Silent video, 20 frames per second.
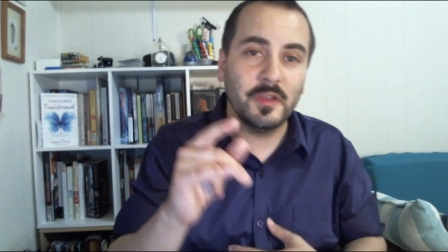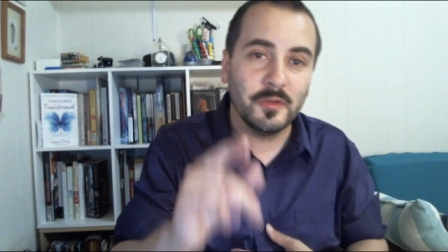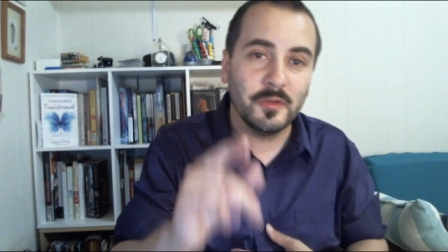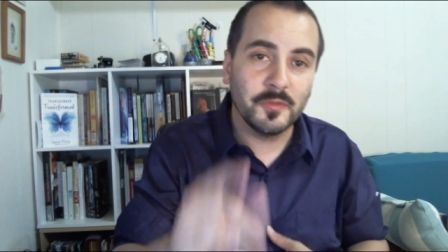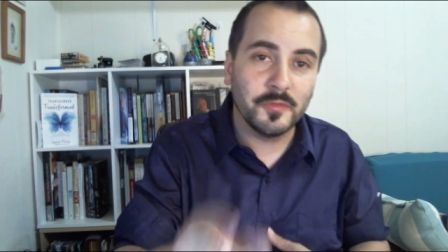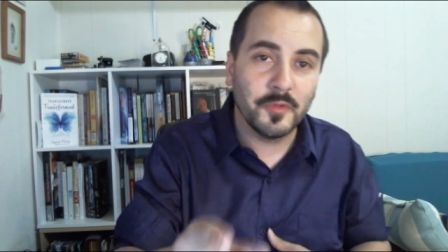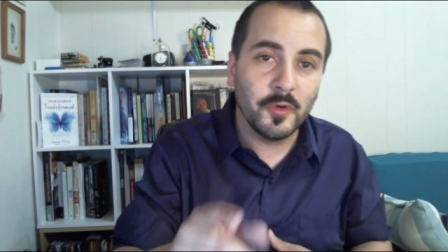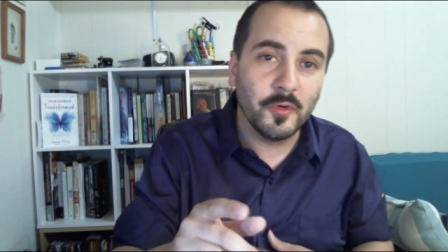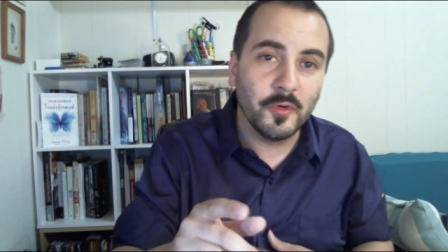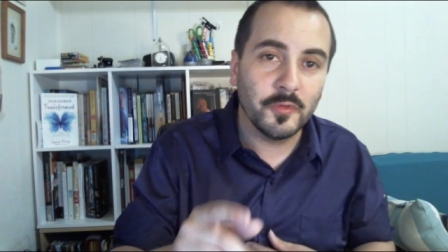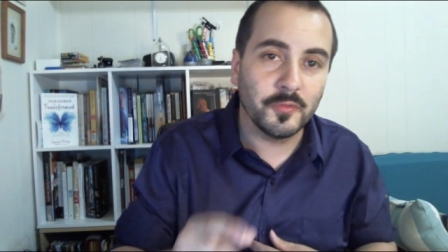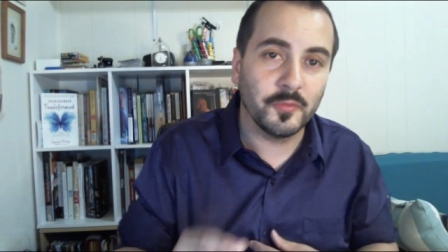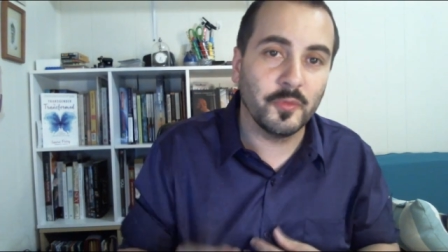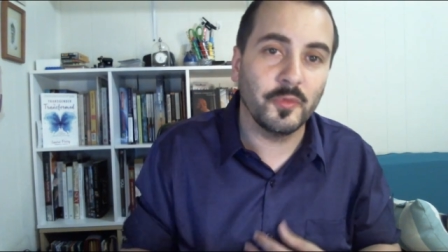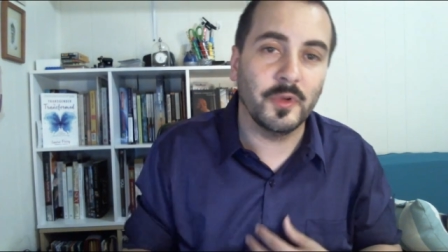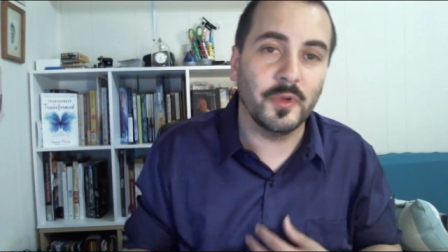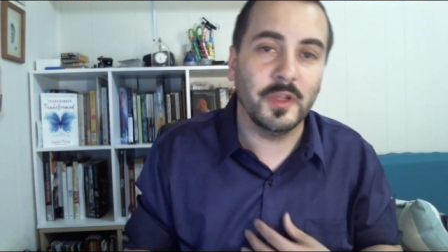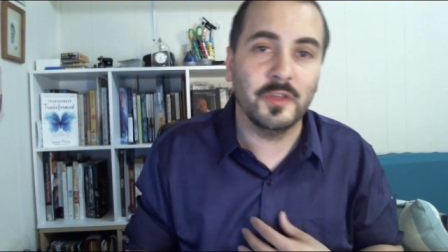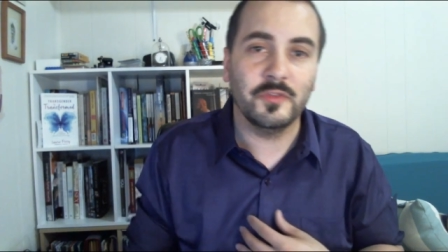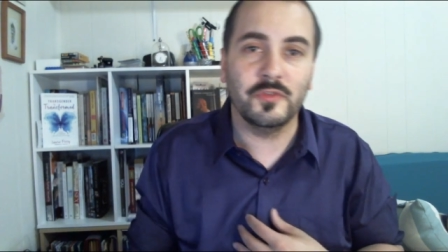those
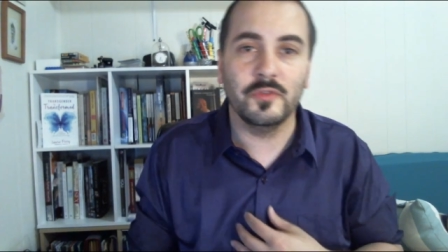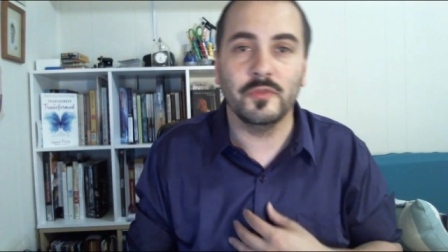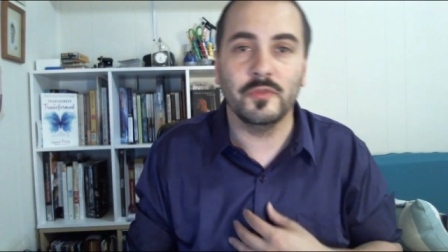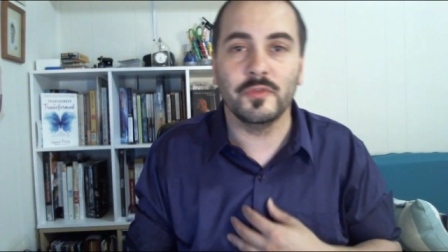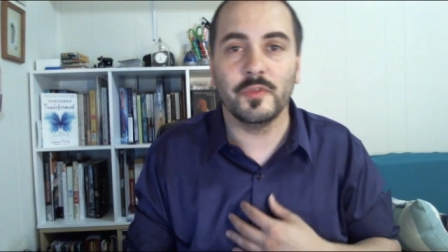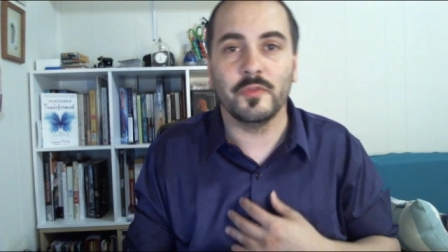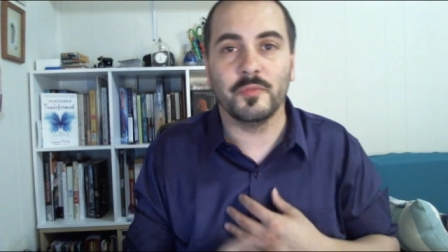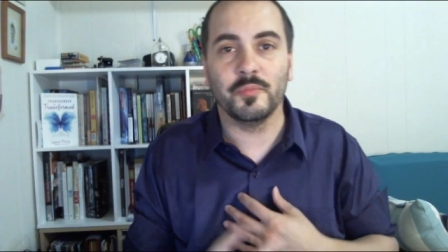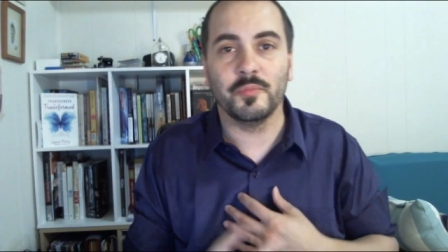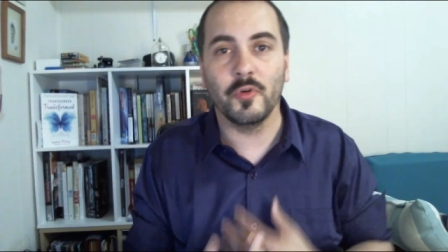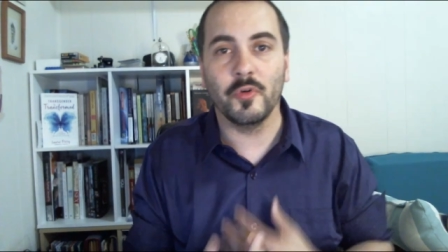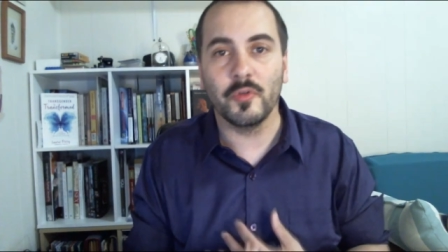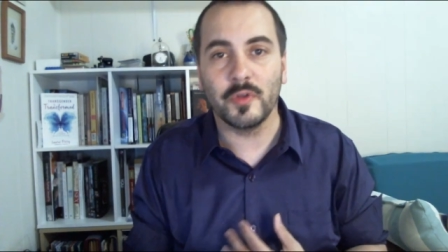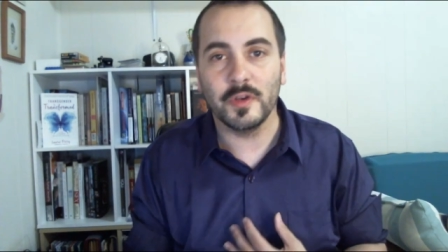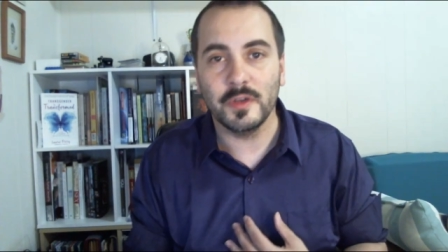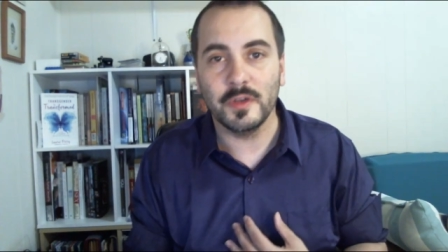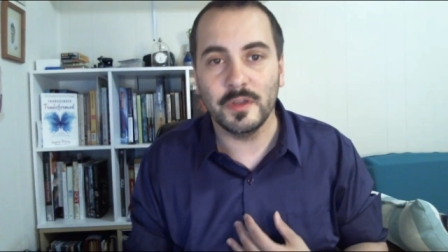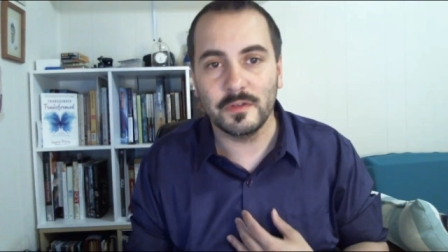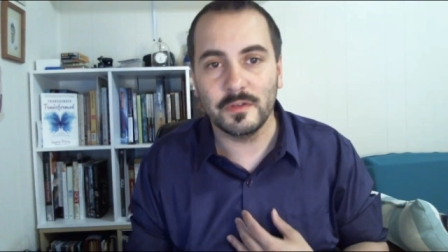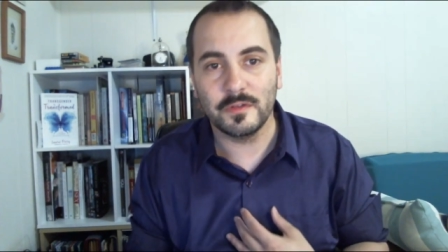root issues of
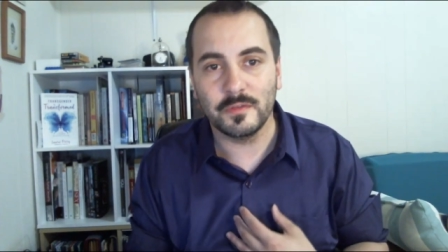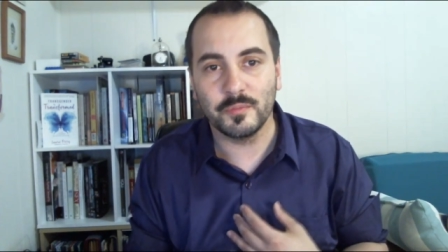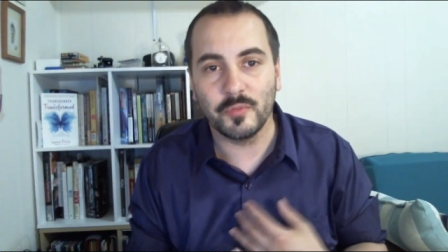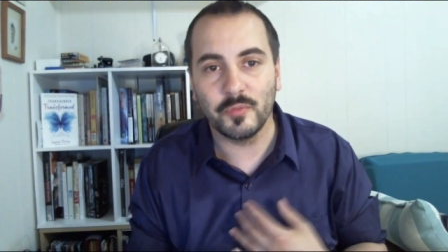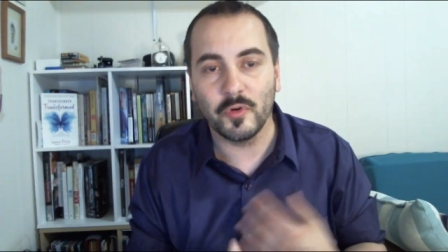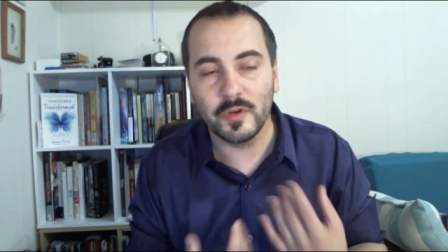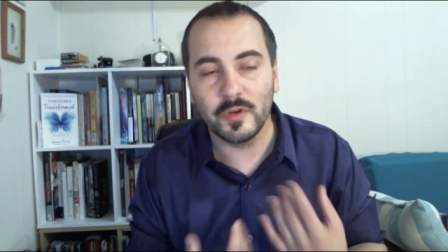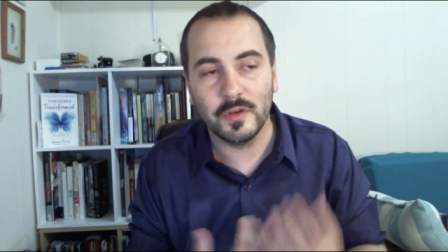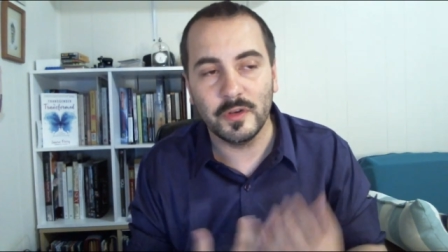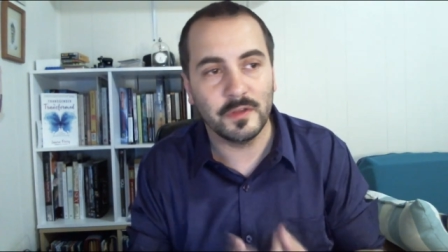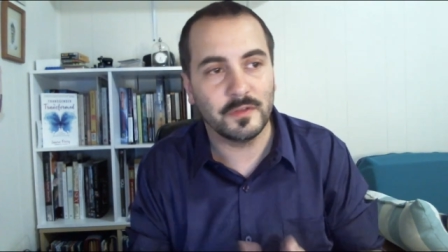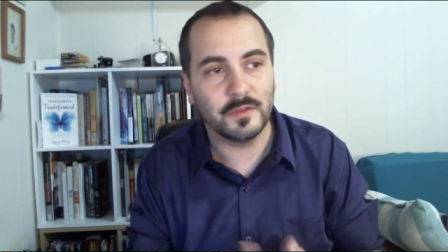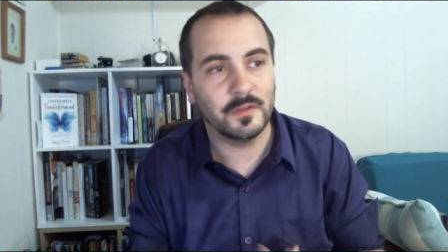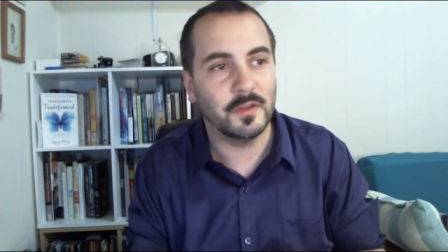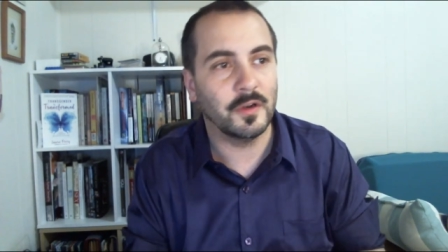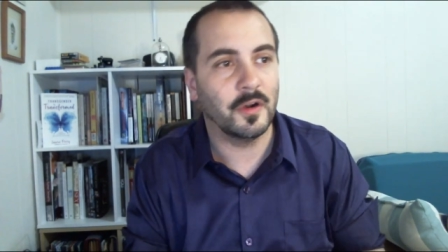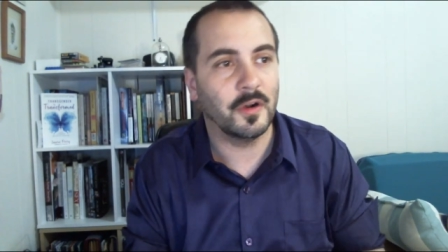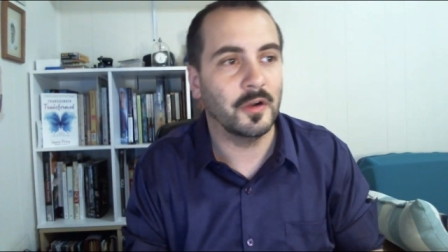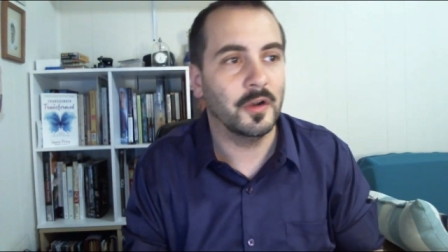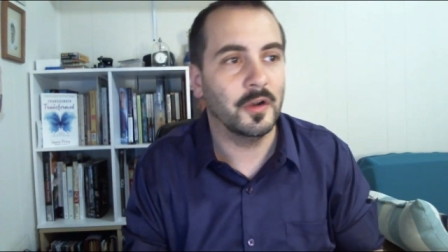brokenness brokenness
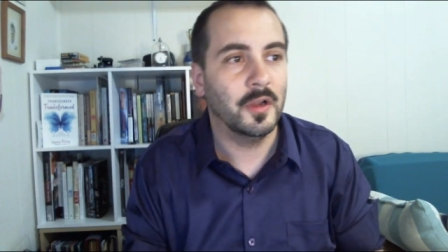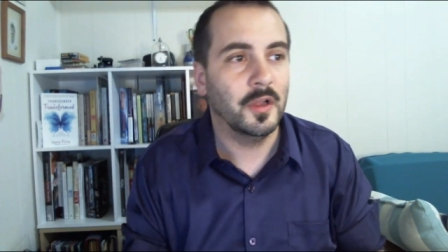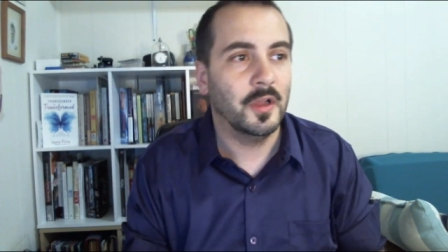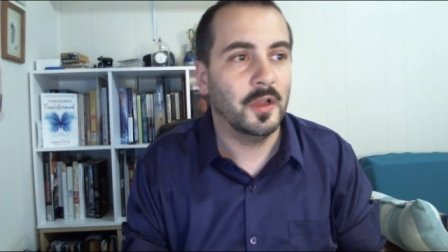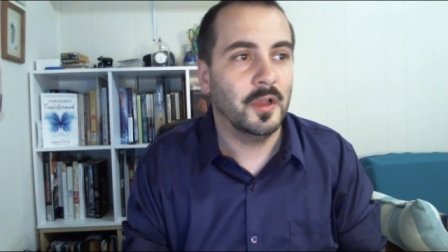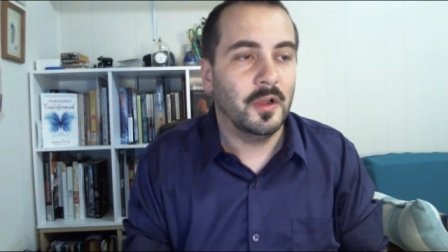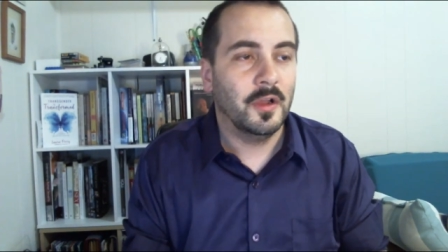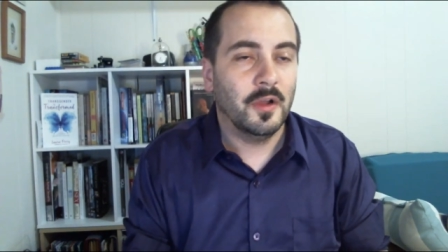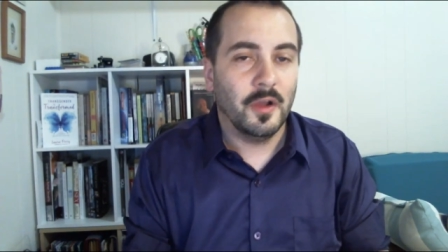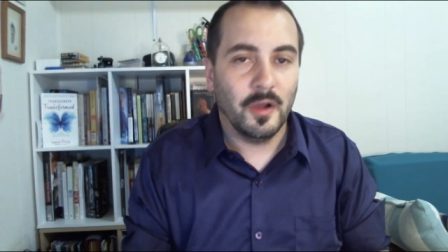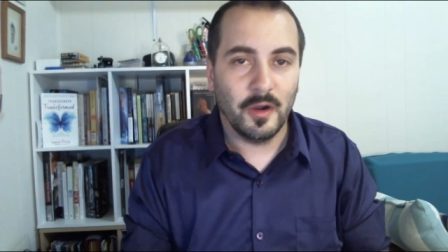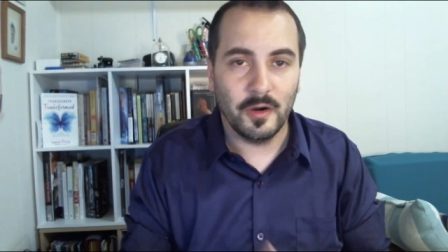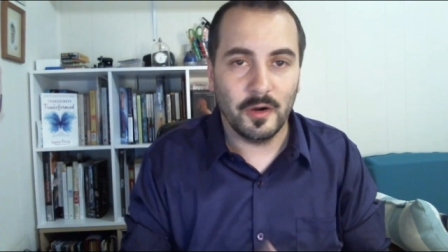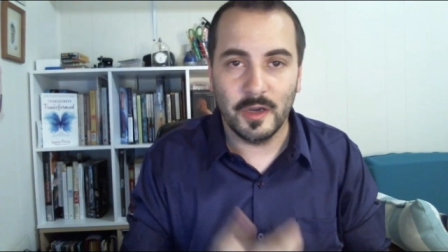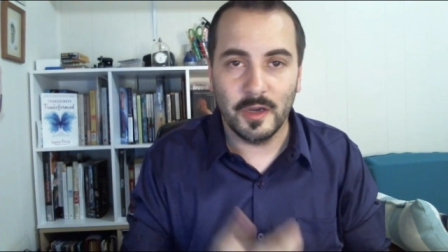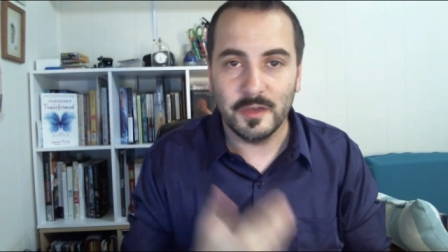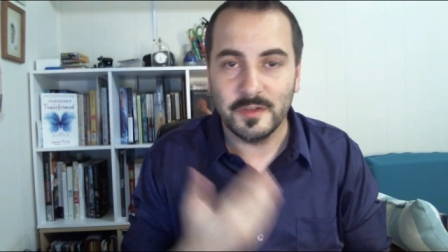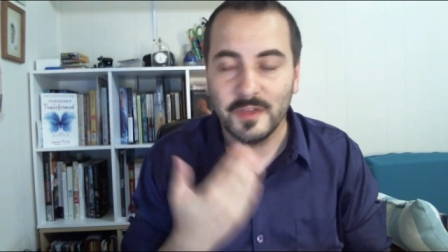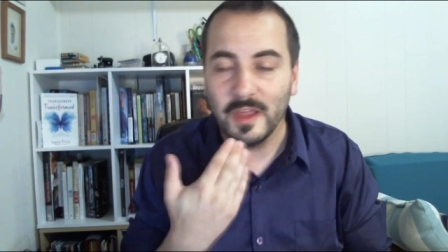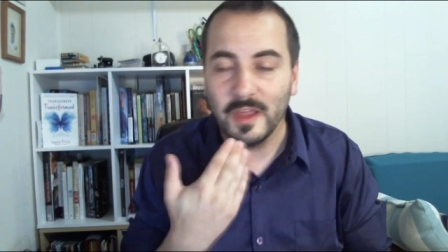in our, our
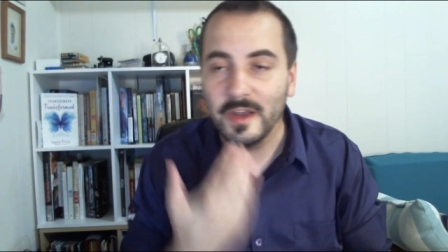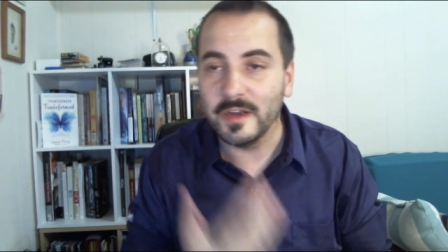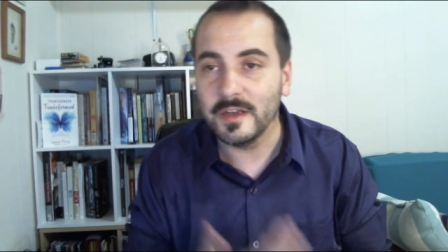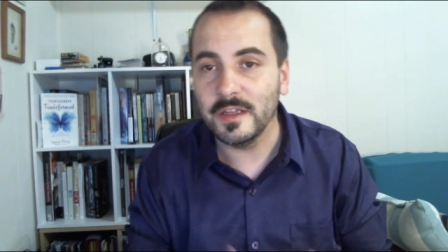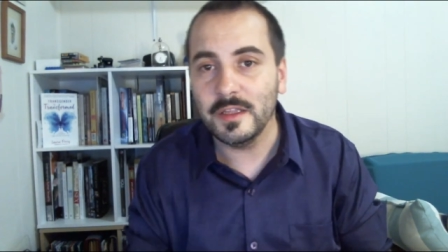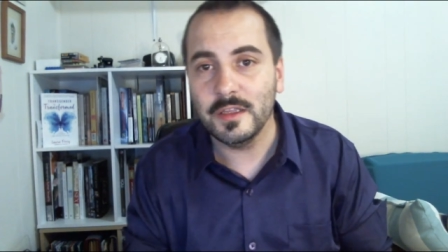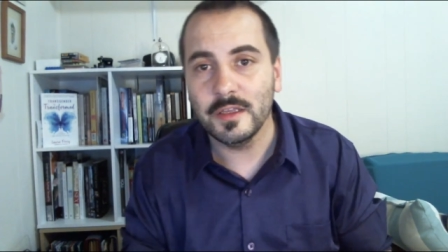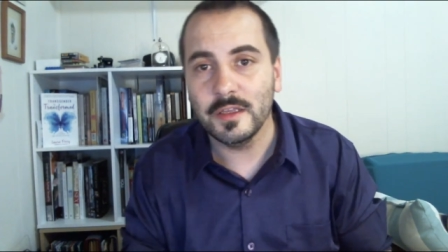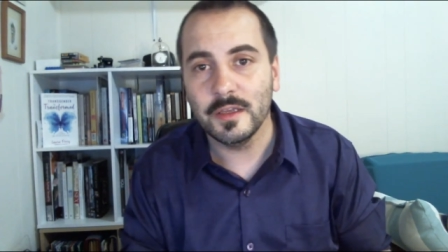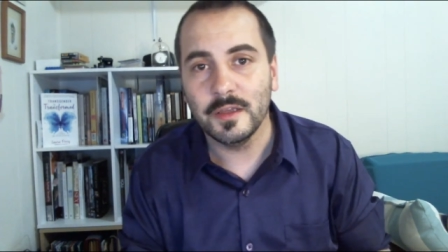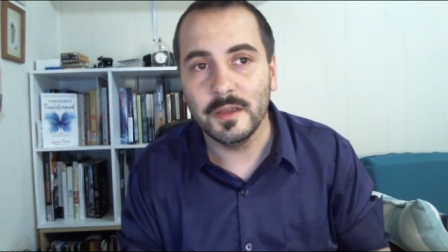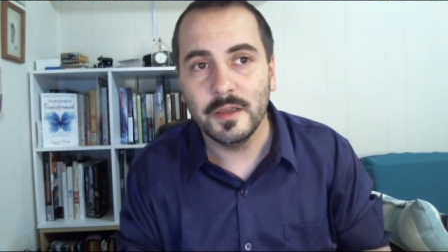identity,